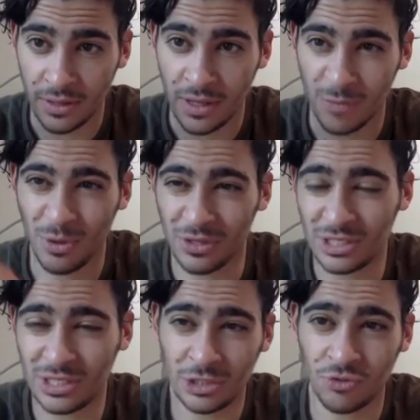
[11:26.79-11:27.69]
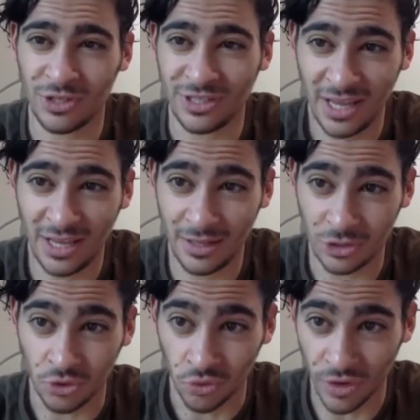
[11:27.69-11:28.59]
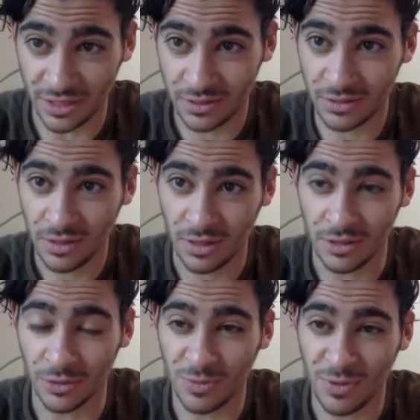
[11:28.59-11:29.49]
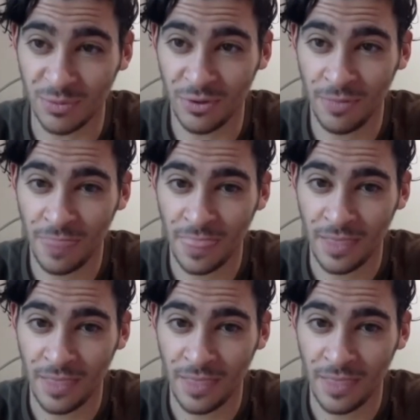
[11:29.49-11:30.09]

it builds such ridiculous grit in those people